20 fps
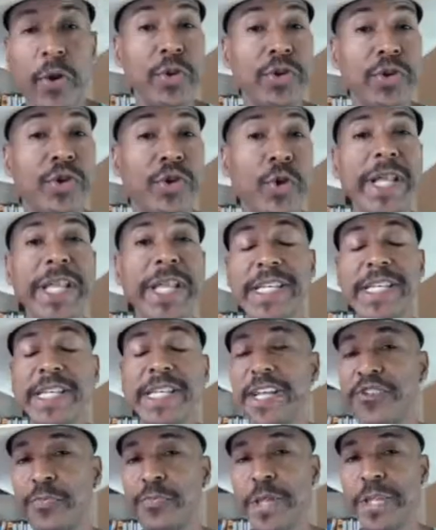joining
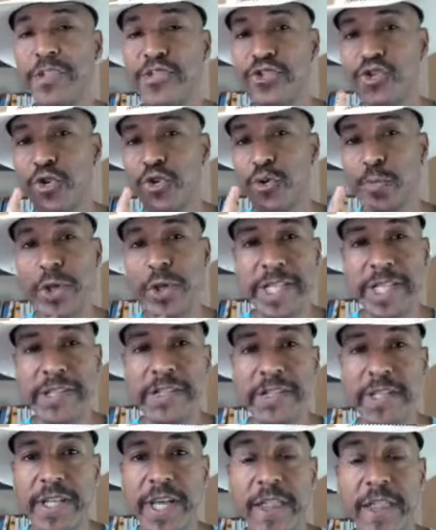eXp is super
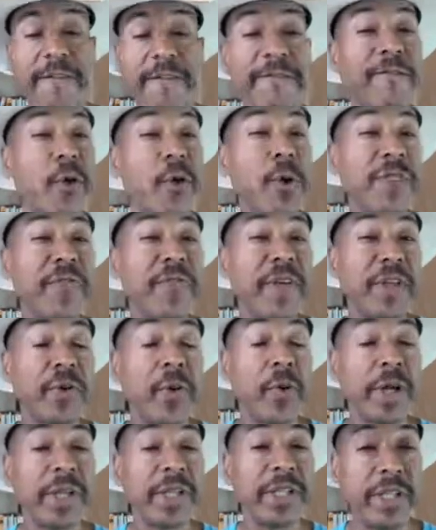easy. The first thing you're
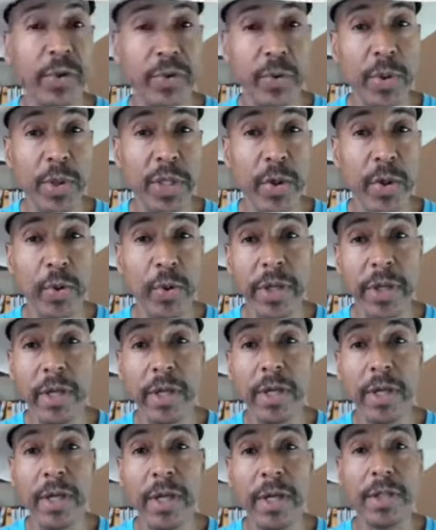going to do is go to
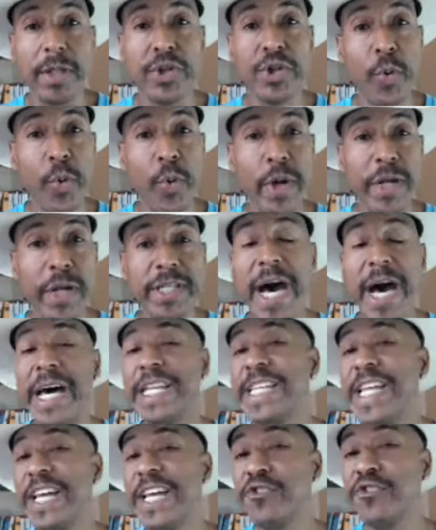
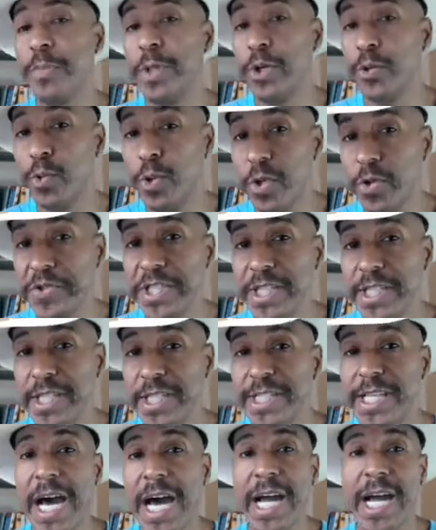
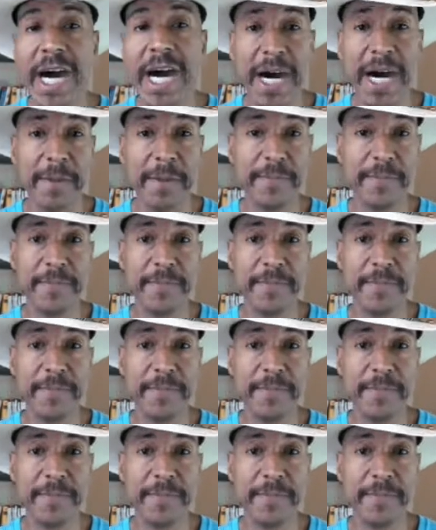join.exprealty.com.